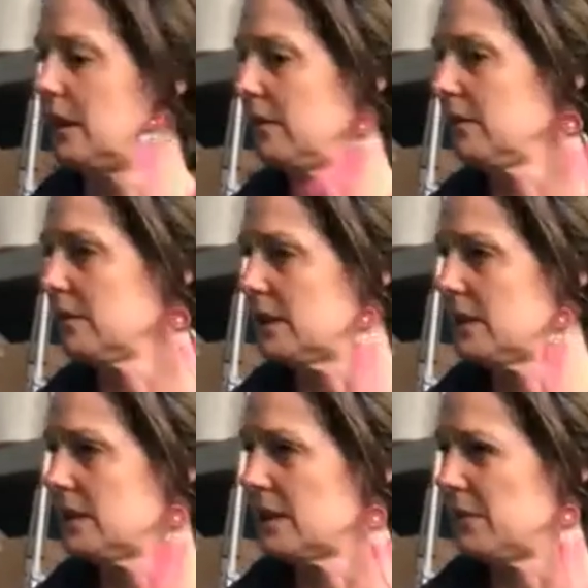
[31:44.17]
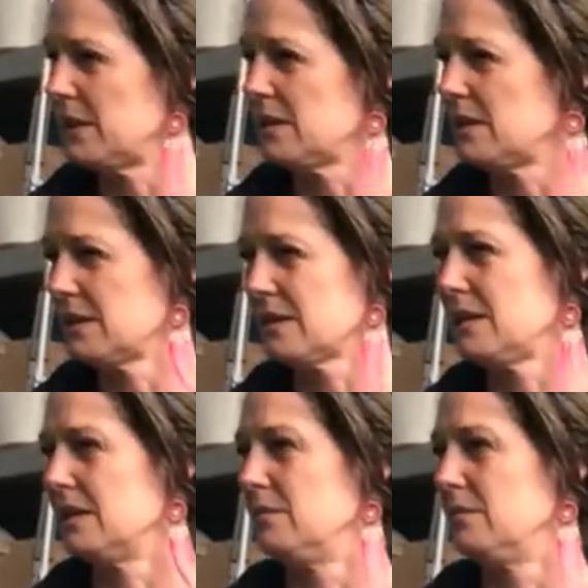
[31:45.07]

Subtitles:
How long did it take me to design them?